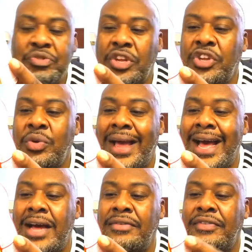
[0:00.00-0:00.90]
So you
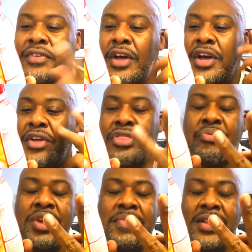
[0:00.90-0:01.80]
have
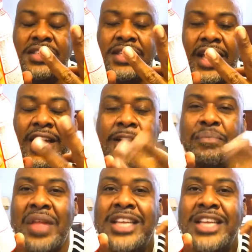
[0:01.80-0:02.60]
three meals a day